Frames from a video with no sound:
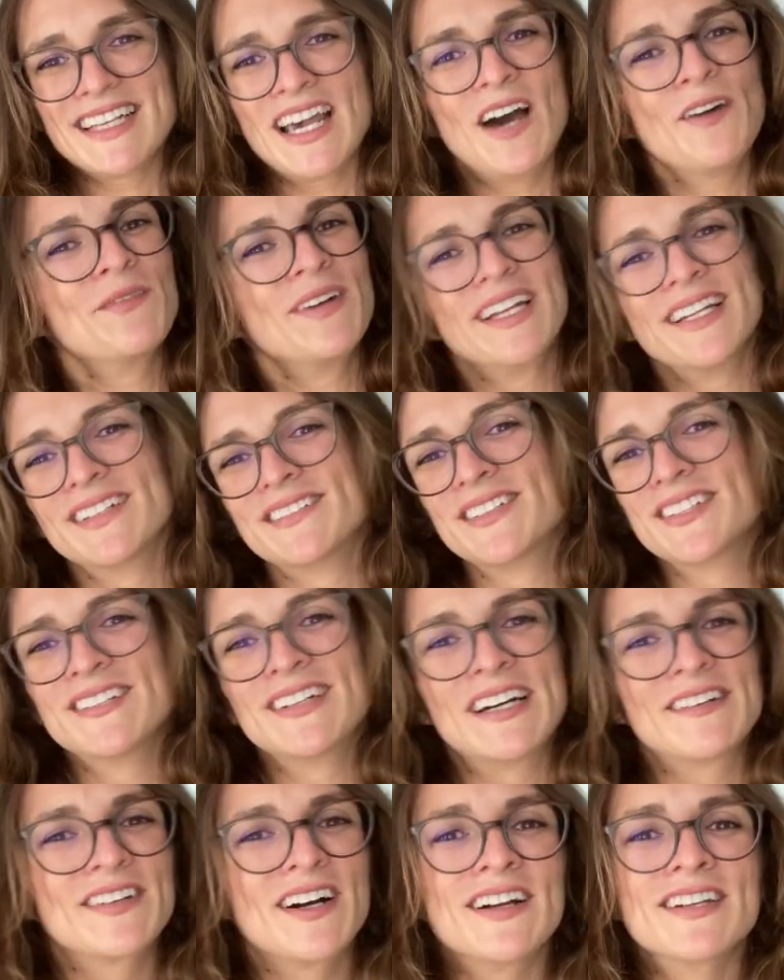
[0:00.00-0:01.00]
How many of you
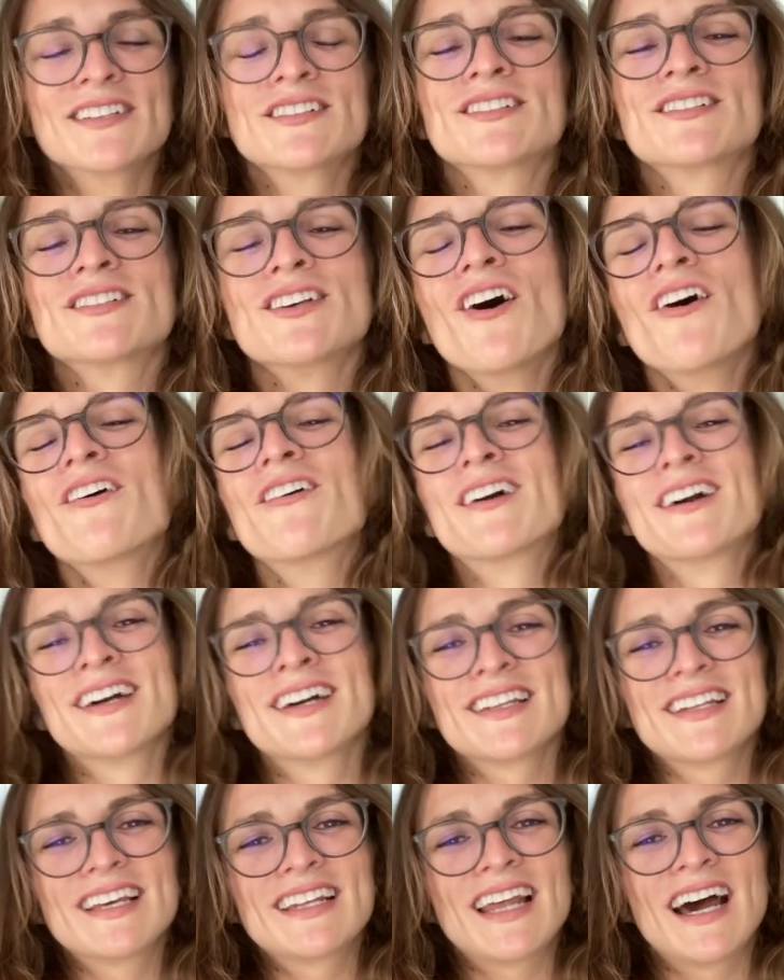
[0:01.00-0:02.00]
have gotten so
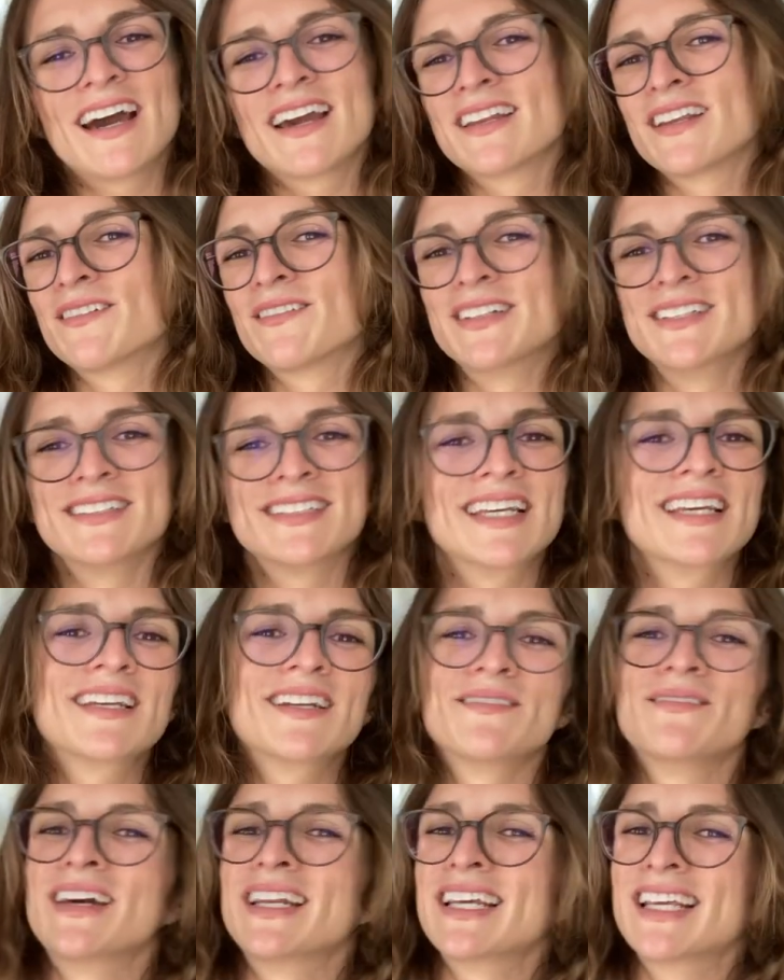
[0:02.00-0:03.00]
good at hiding when you take
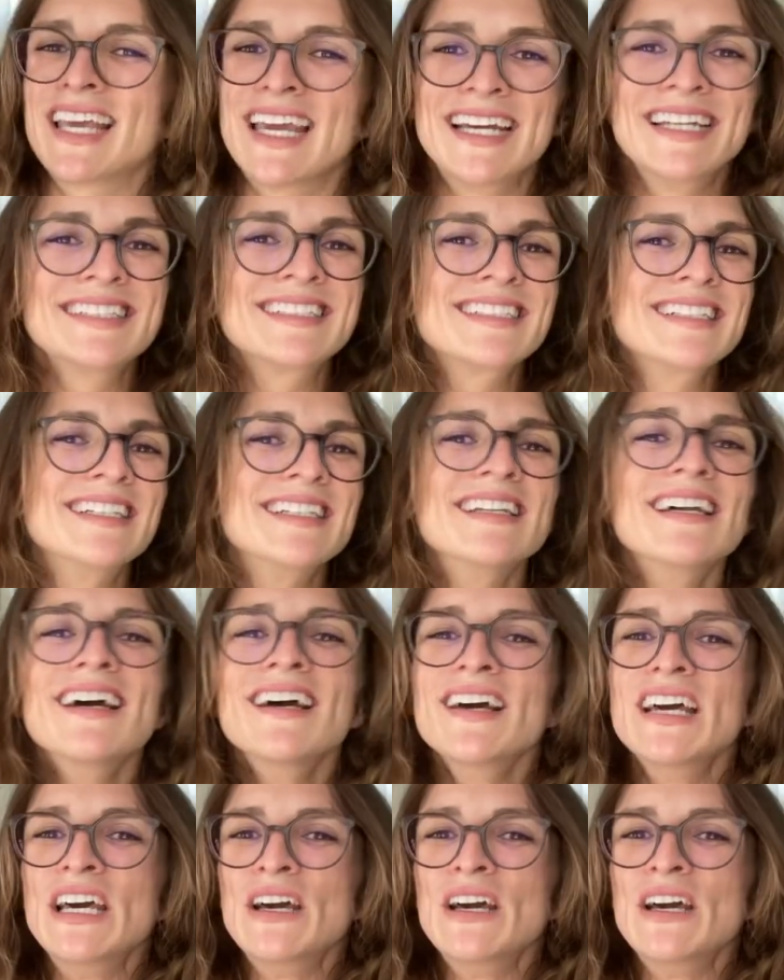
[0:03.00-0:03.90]
your medication,